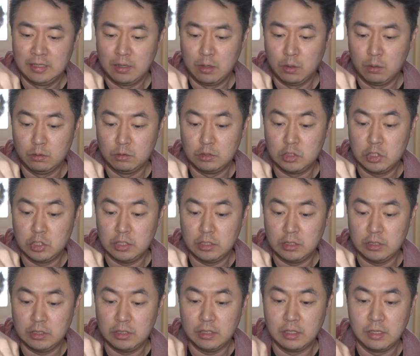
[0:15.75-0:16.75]

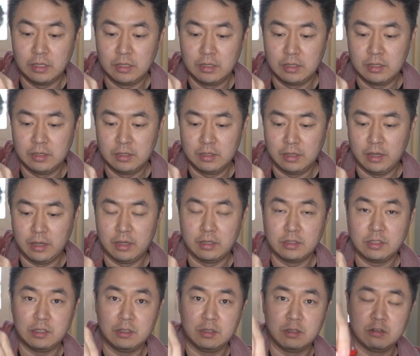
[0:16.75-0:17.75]
OG uh,
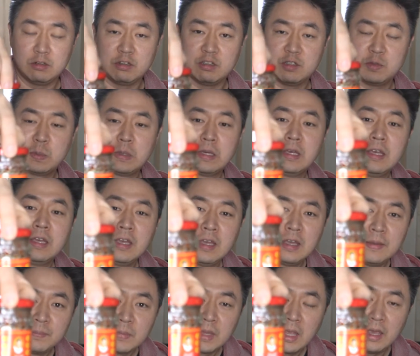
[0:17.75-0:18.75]
chili crisp,
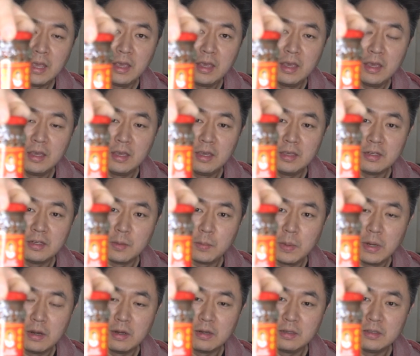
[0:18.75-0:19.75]
and
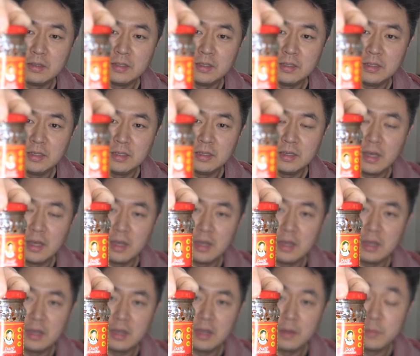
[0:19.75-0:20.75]
apparently,
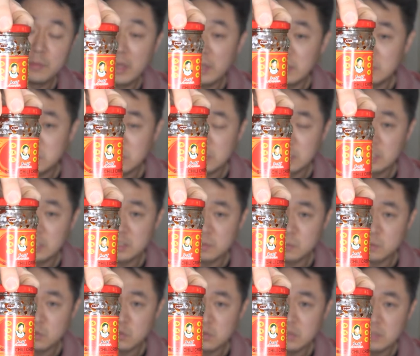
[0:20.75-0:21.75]
uh, I'm not Chinese, I'm
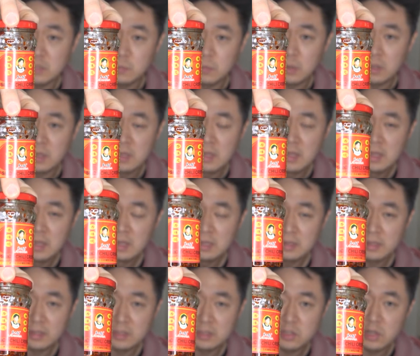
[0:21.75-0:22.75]
Korean, but a
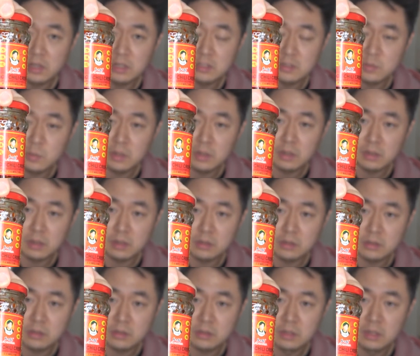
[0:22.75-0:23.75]
lot of Chinese
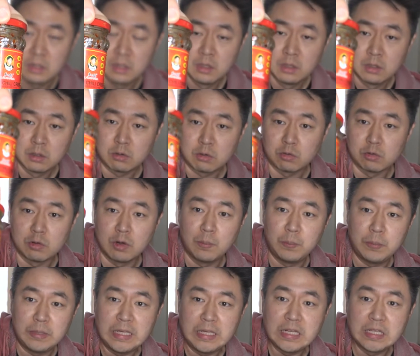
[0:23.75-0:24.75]
Americans grew up
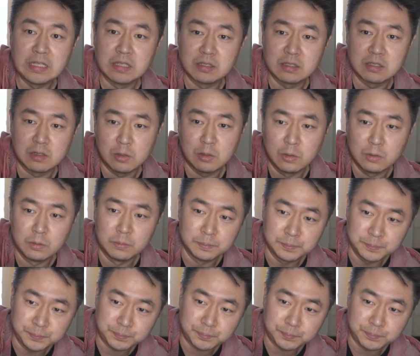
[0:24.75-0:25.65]
eating this at home